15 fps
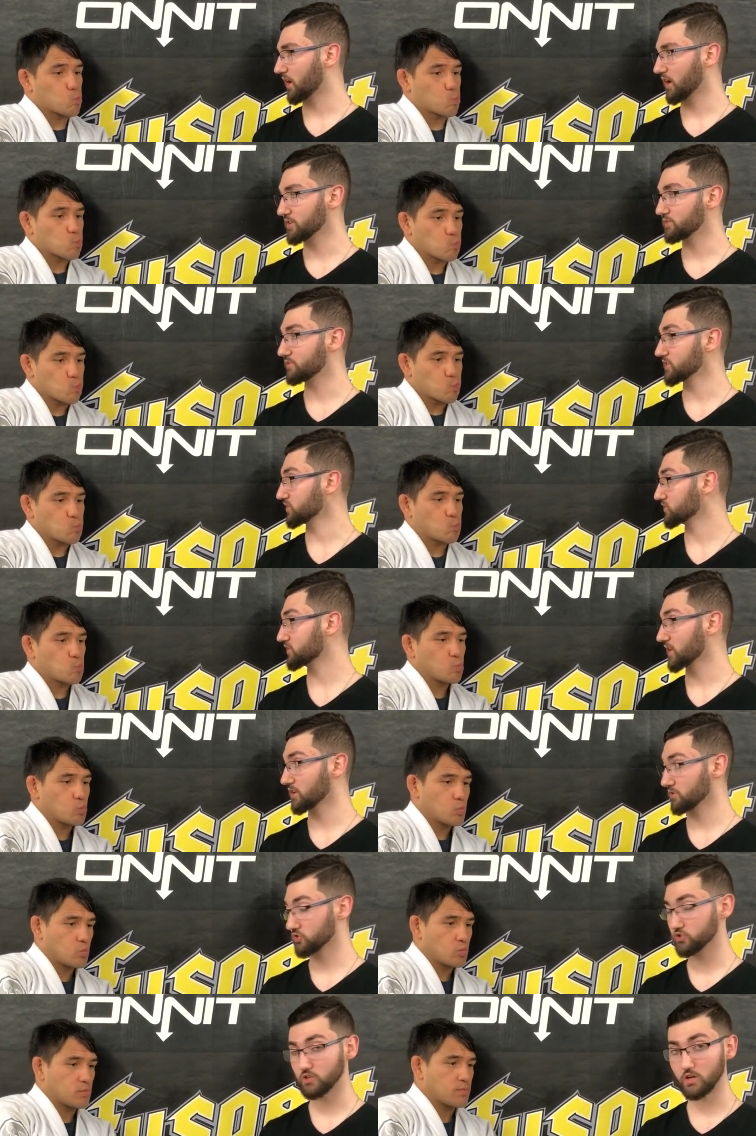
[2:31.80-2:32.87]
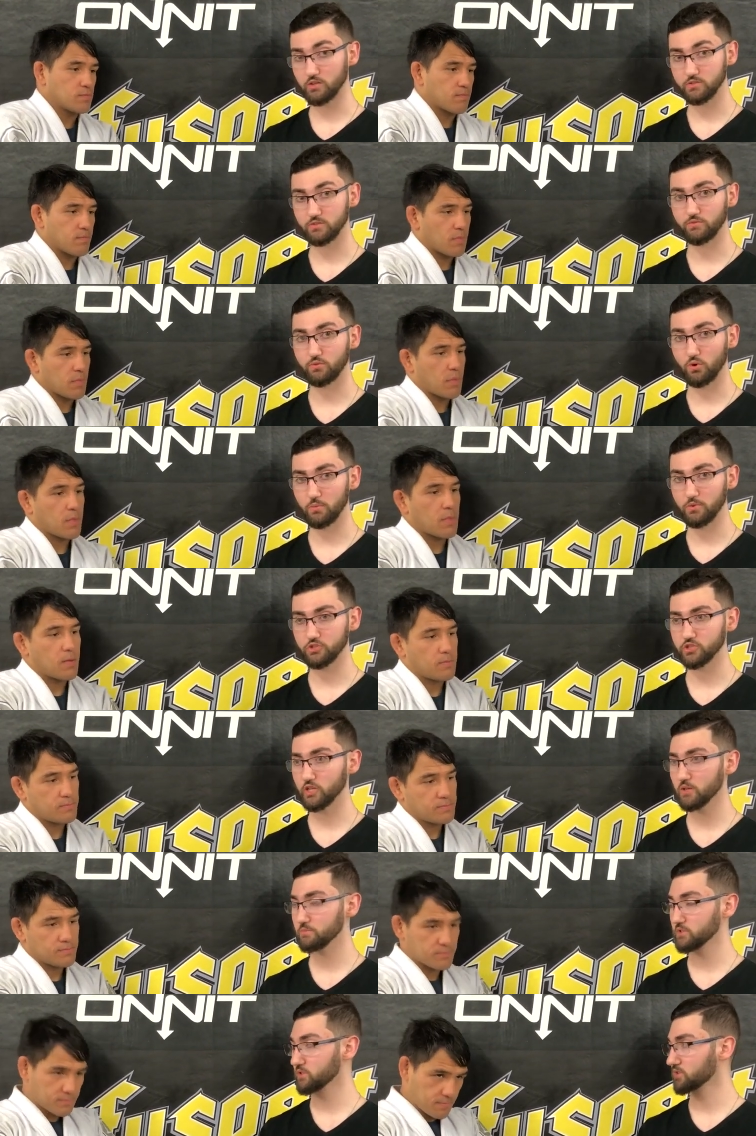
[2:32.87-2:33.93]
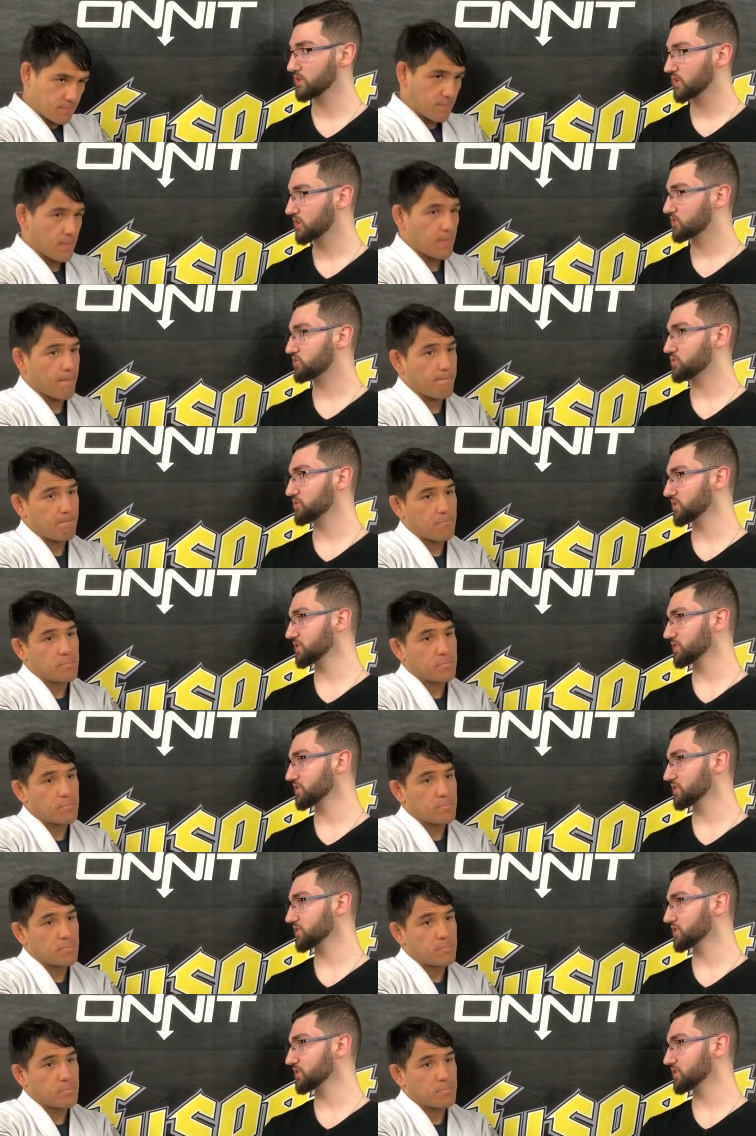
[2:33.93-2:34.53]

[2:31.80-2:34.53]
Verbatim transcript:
Speaker 1: Uh, you finished Daniel Straus, the former champion. Do you